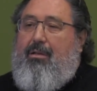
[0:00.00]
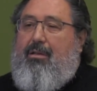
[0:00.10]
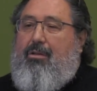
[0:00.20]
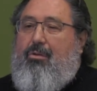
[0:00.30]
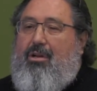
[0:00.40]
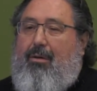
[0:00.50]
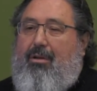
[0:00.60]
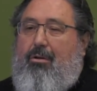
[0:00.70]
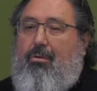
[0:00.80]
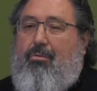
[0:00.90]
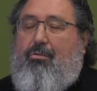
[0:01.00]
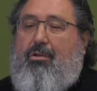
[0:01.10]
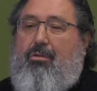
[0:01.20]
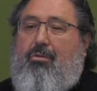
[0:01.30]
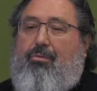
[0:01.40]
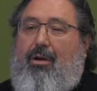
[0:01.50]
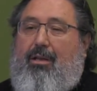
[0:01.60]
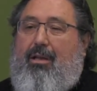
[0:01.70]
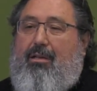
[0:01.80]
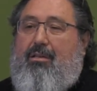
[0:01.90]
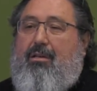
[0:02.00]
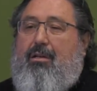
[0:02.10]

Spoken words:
that you have in country to finance